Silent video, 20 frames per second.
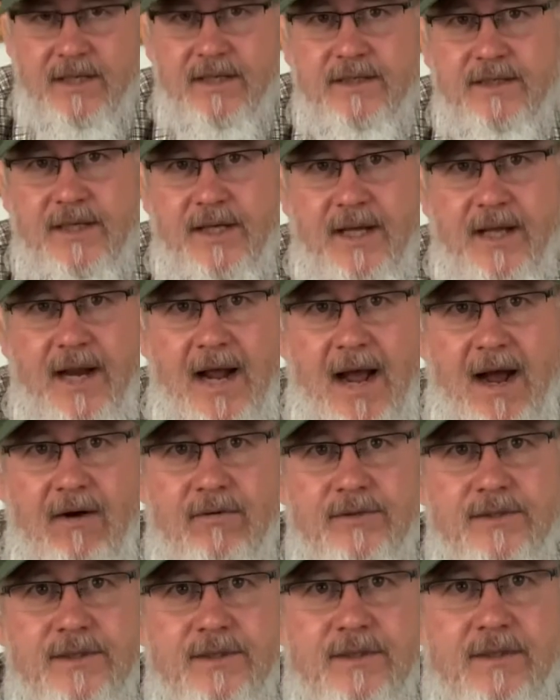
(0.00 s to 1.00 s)
to get
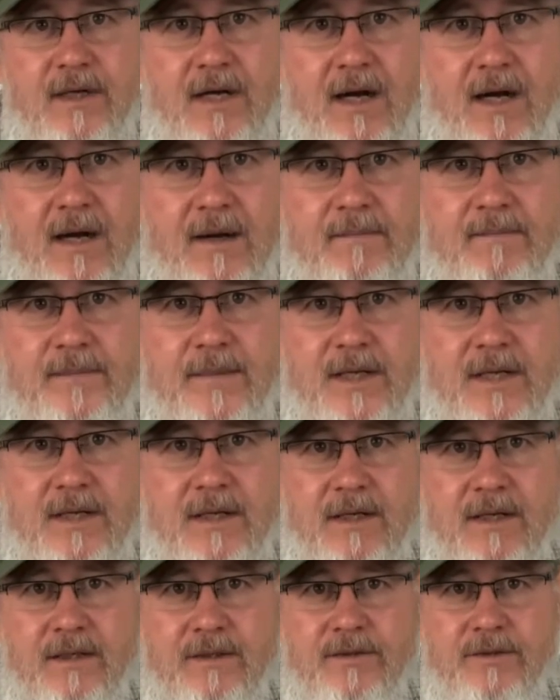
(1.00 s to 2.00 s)
out
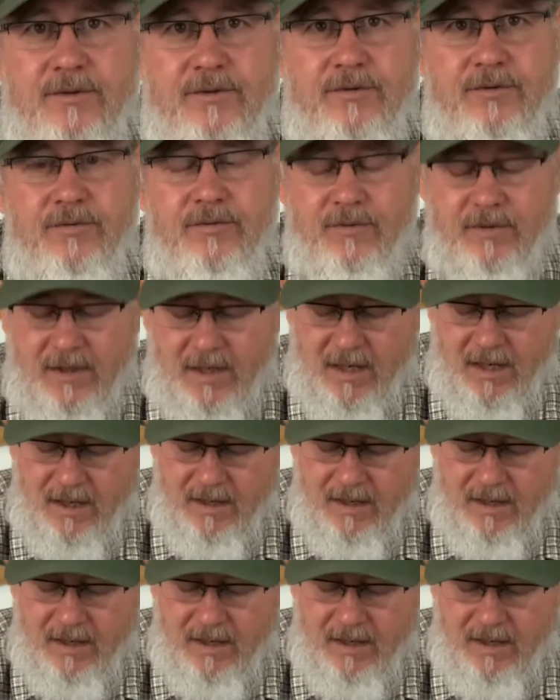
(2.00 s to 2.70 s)
to